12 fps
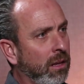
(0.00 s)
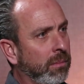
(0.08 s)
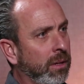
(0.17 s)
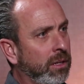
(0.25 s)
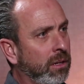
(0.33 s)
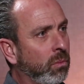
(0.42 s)

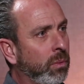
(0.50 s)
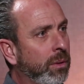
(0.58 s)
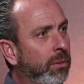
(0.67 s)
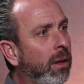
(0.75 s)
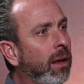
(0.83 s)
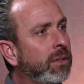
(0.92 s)
But you know, we
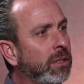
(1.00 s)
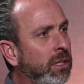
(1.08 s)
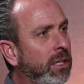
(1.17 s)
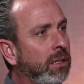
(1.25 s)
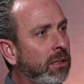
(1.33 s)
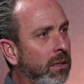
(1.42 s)
would love to
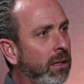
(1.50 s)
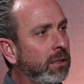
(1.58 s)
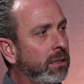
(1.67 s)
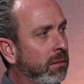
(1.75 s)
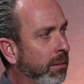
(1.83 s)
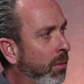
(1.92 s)
see a,
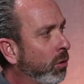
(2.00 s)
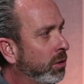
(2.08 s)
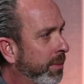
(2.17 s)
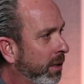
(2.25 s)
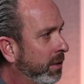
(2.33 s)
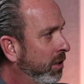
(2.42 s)
a Motos
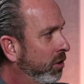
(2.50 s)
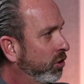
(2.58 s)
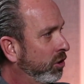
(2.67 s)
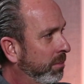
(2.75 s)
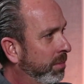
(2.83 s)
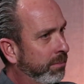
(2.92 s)
America
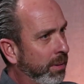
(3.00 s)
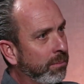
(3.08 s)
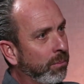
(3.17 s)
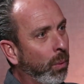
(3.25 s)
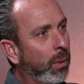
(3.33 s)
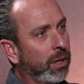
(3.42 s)
dealership
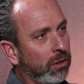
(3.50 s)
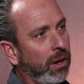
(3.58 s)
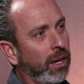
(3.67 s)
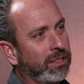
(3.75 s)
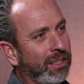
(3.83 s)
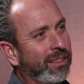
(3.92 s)
pinpointed
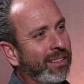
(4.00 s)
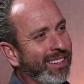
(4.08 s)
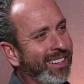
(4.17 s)
across every,